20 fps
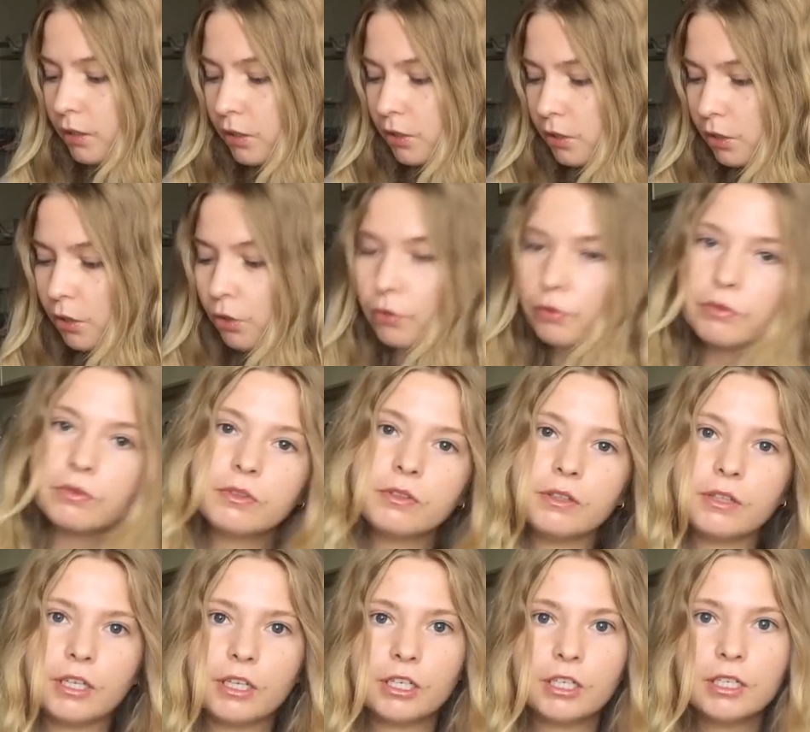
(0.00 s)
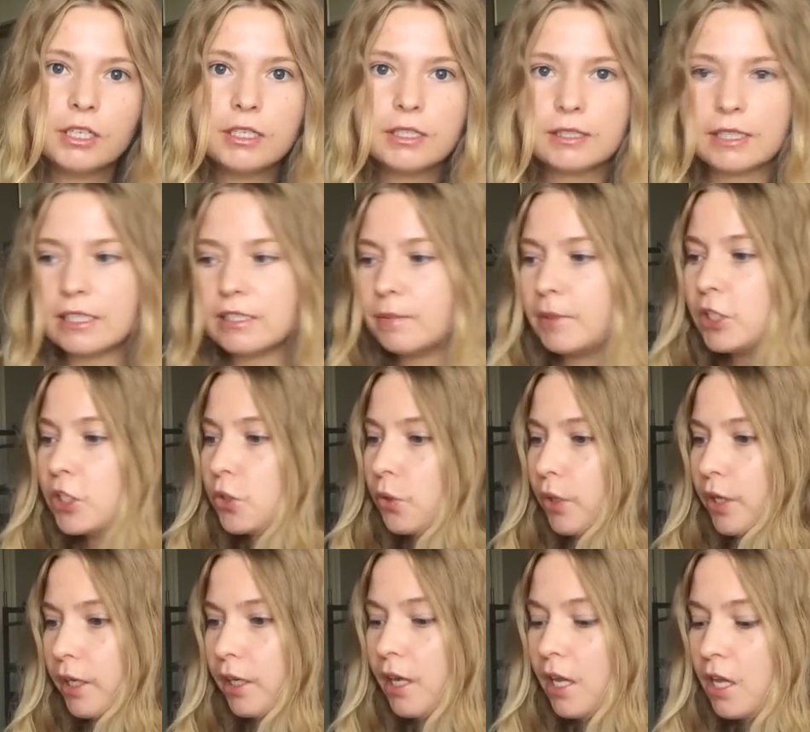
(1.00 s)
So there it is. That's my
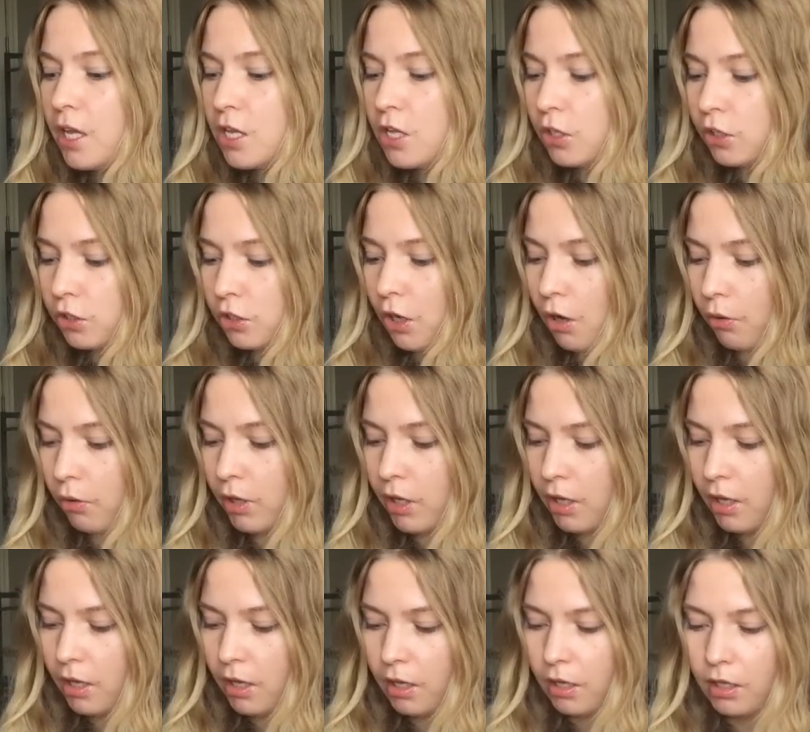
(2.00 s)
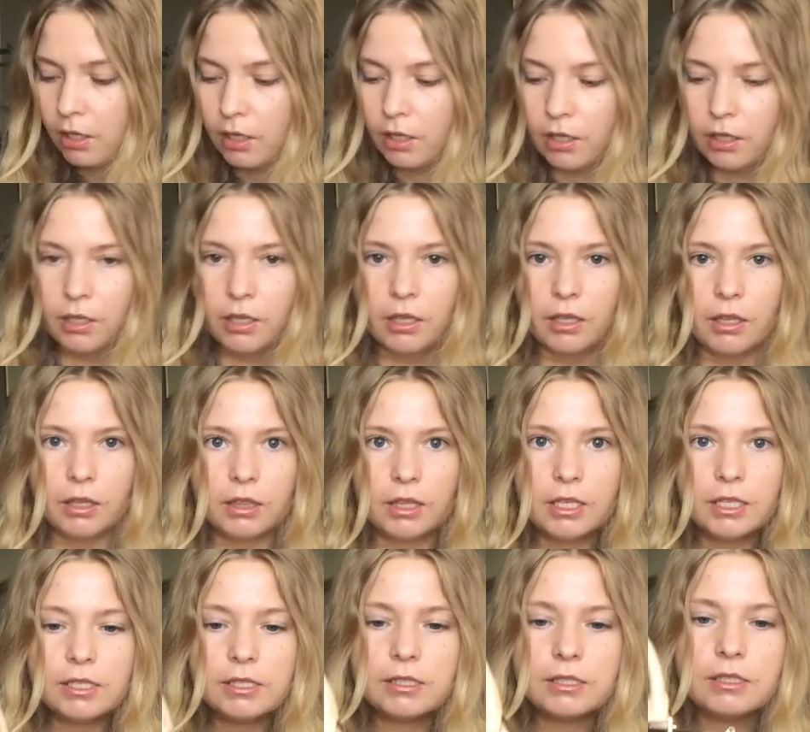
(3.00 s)
story. So
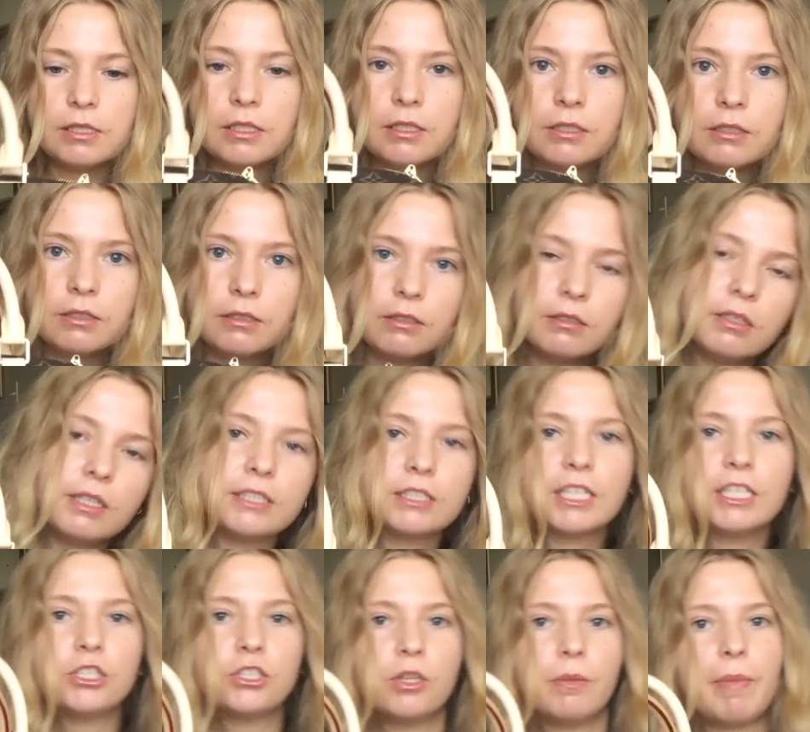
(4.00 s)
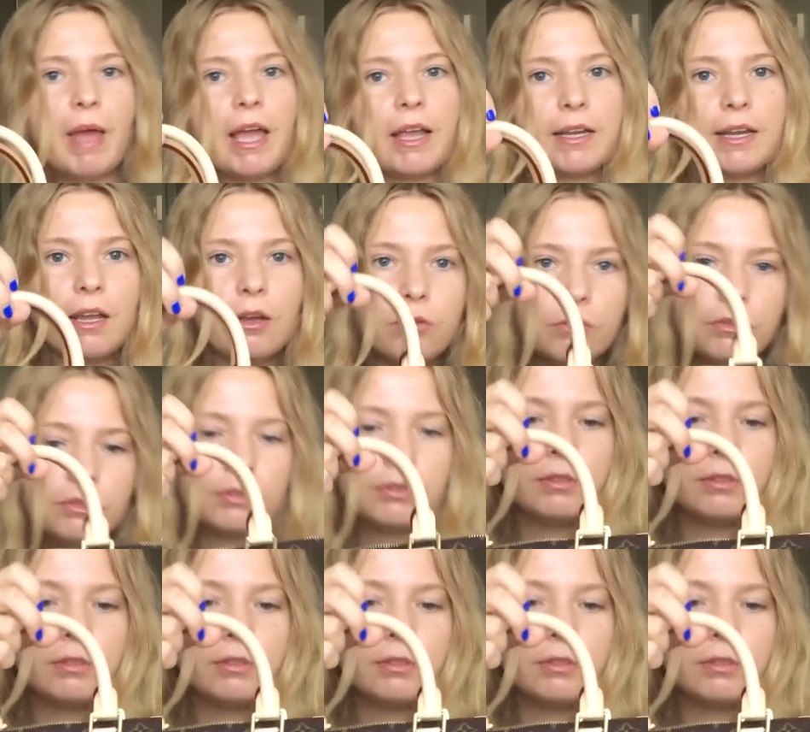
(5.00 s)
this, let's get to the bag now.